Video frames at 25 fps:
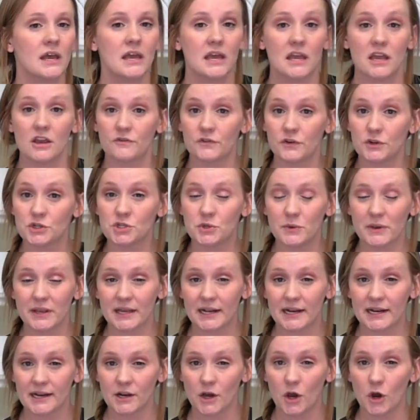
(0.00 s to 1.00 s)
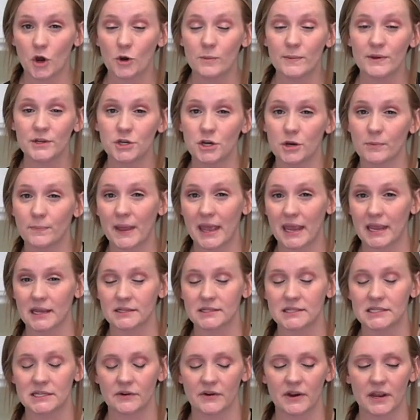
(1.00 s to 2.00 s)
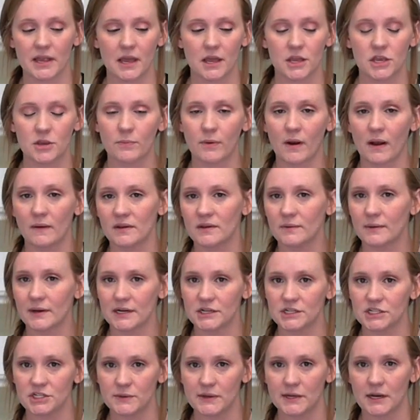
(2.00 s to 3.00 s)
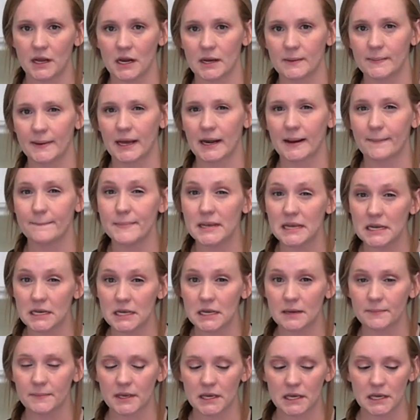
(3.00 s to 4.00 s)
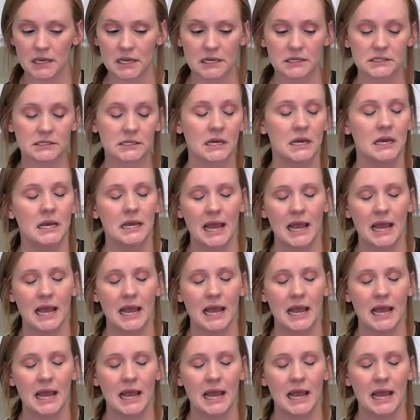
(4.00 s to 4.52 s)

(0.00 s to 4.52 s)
If you're doing it at home and you're pan searing it, you probably wanna do it on about a medium heat.